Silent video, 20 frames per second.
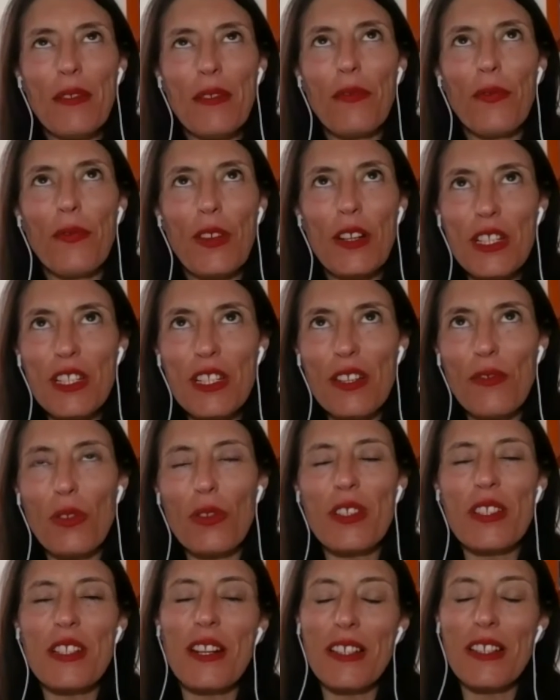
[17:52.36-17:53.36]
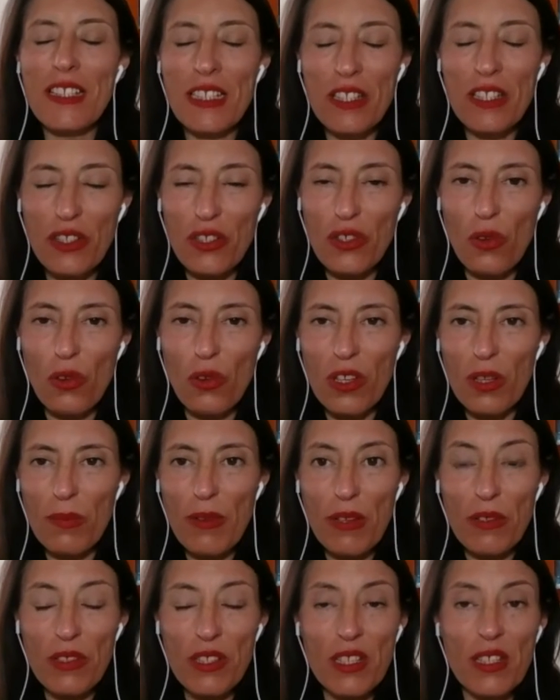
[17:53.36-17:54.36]
first of all, starting to talk
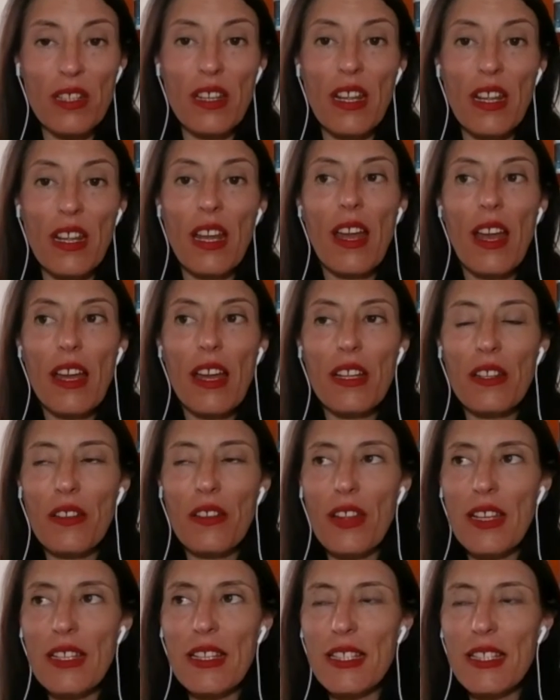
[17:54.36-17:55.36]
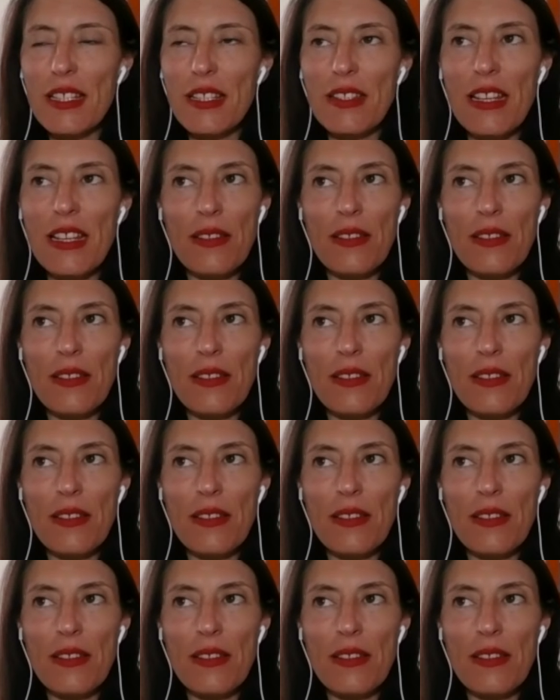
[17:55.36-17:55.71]
about it. And that's